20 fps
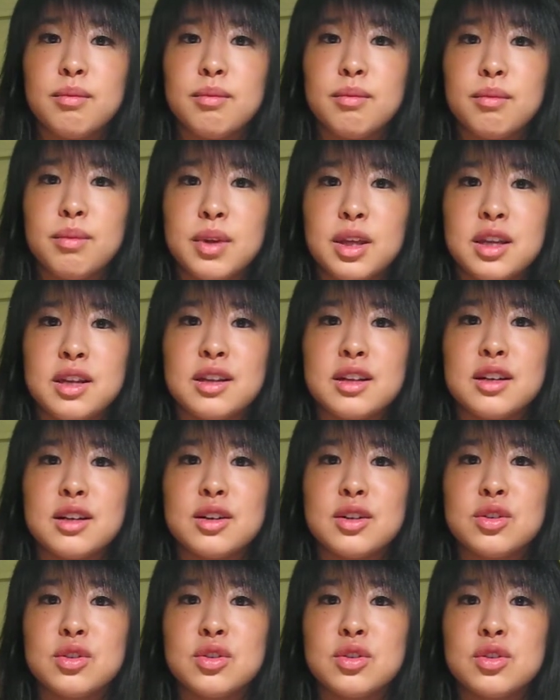
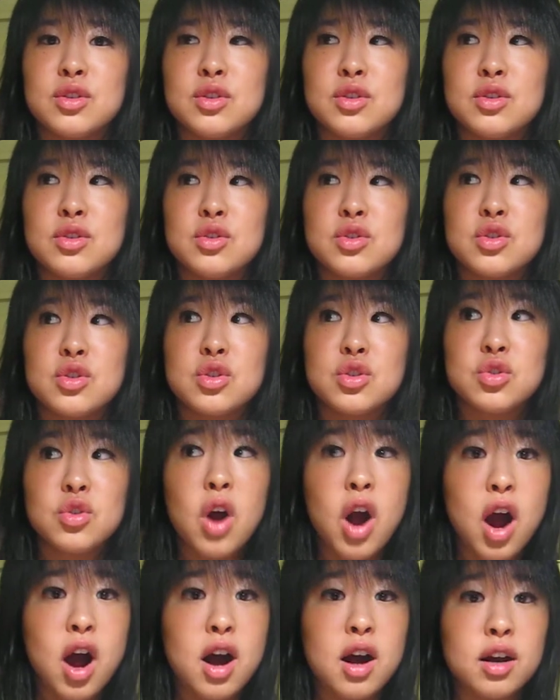being
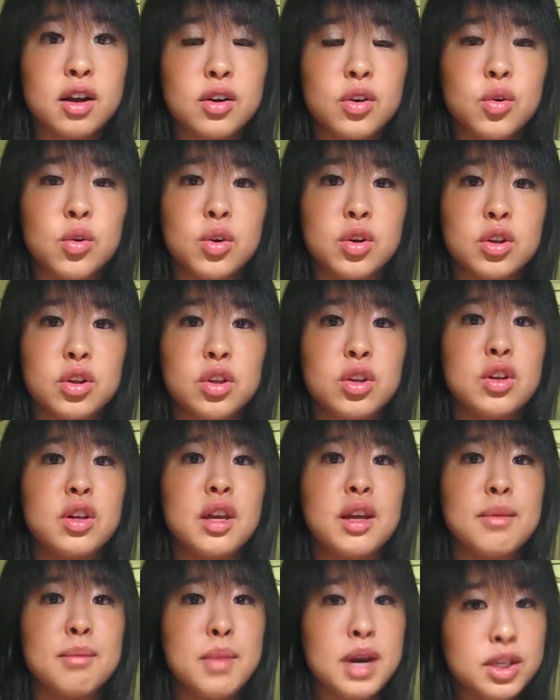strong or
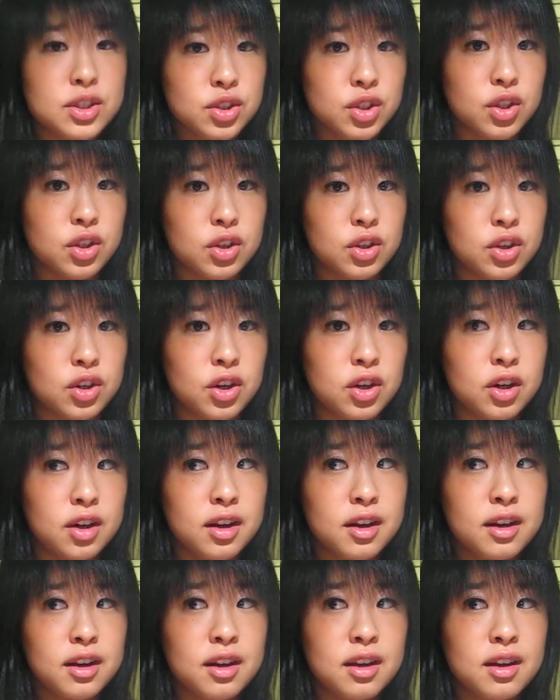looking muscular
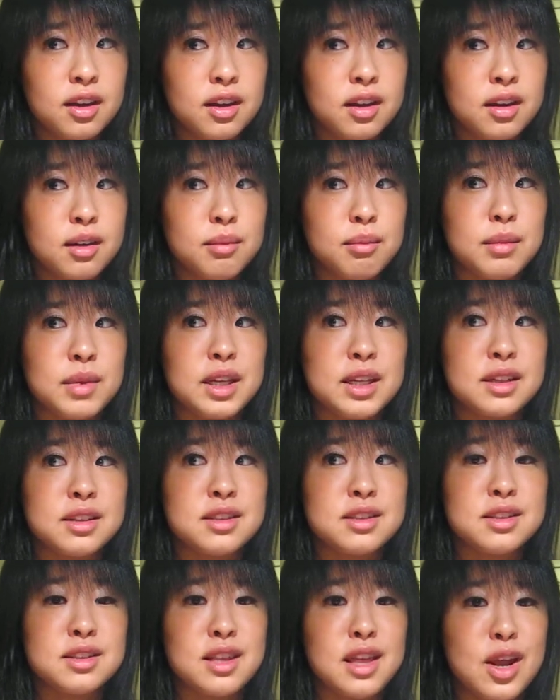
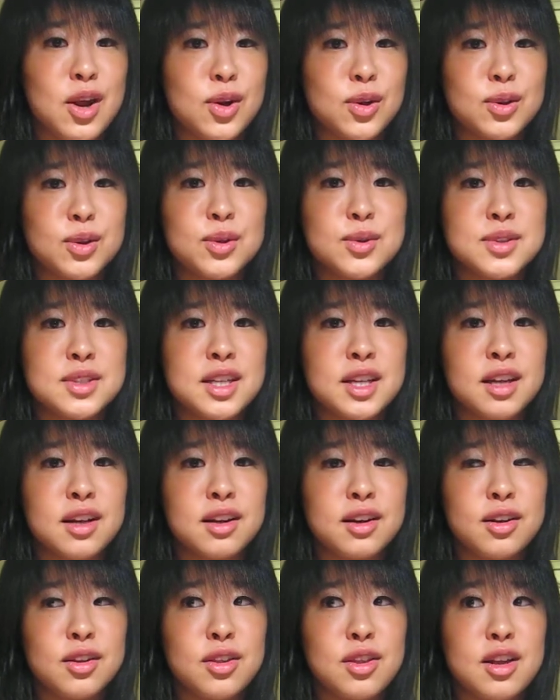means they are
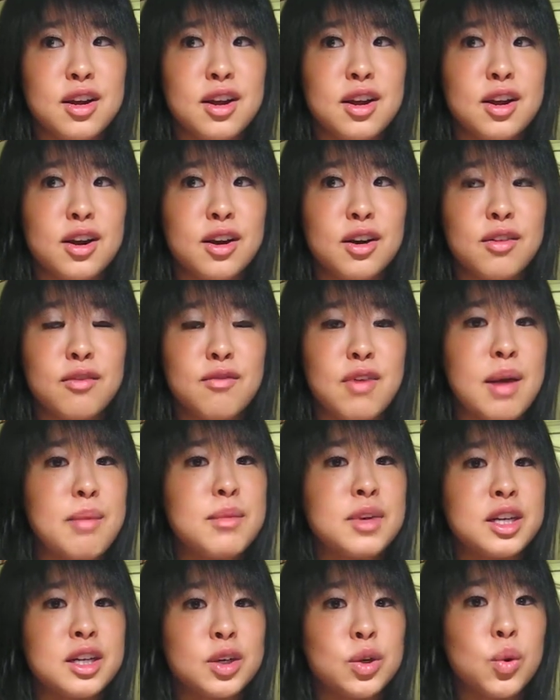losing their
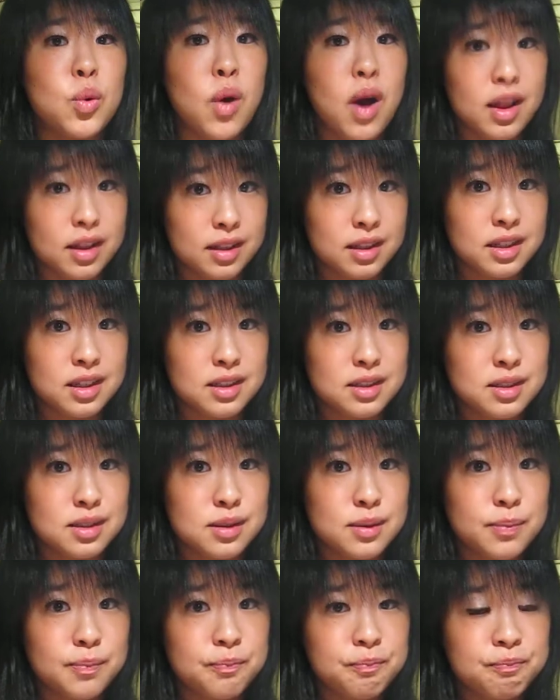feminine
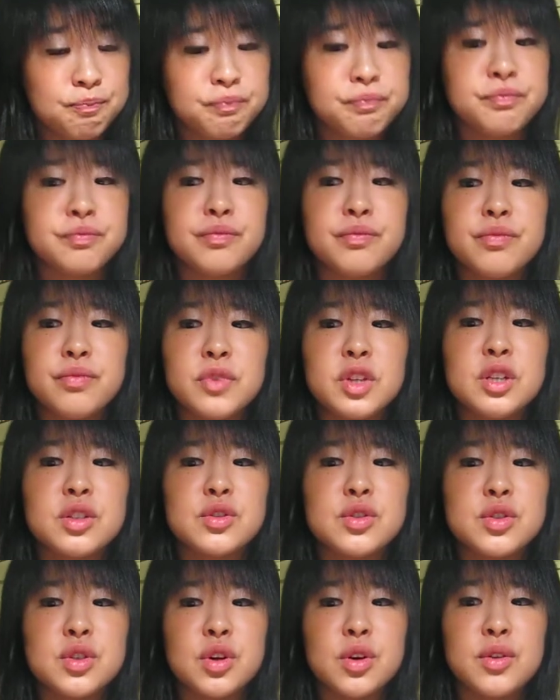qualities.
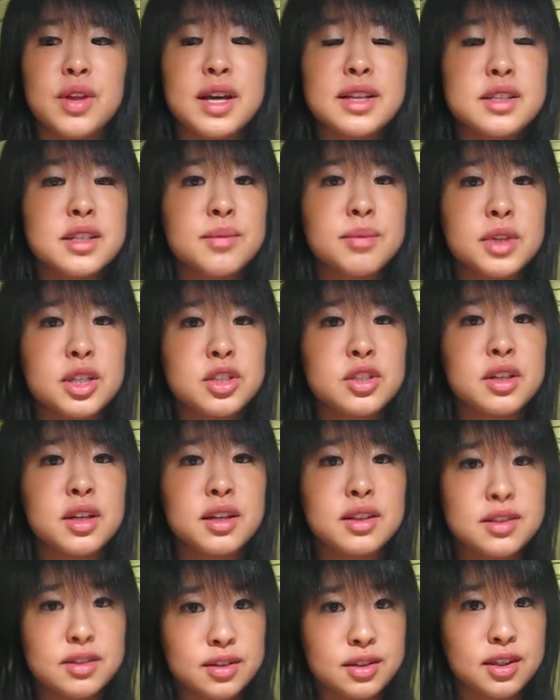So that's something to
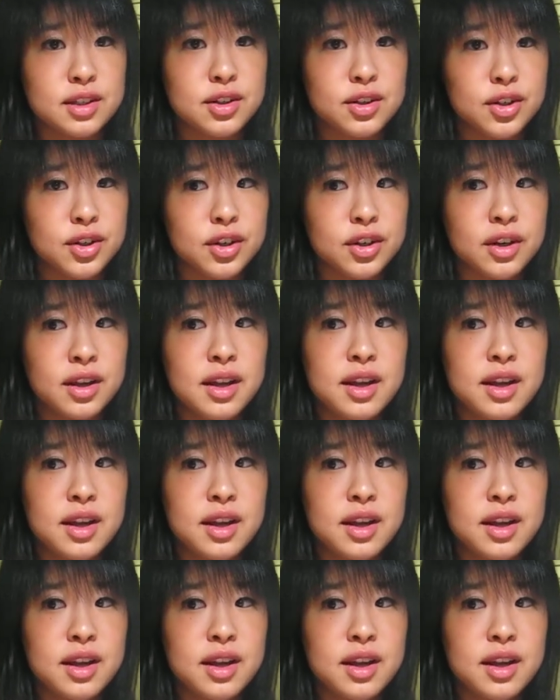consider,